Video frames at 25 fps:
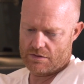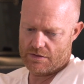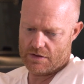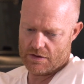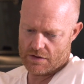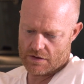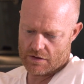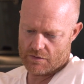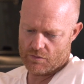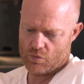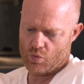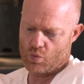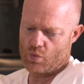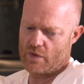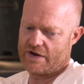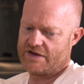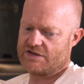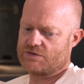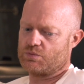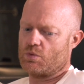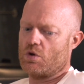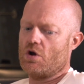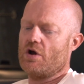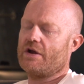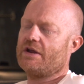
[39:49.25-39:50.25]
that I'm
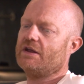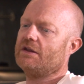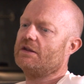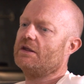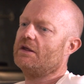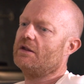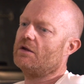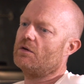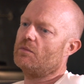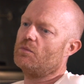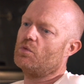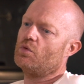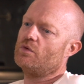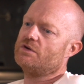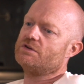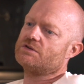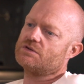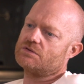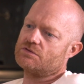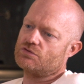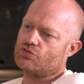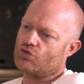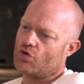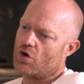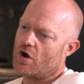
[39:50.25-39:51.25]
always working there, that I'm
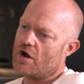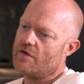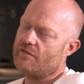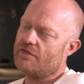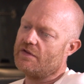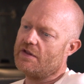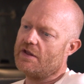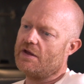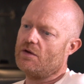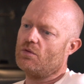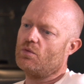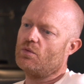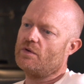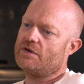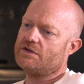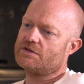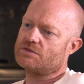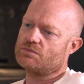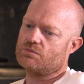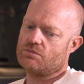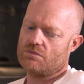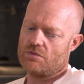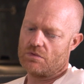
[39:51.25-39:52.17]
always driving there, always,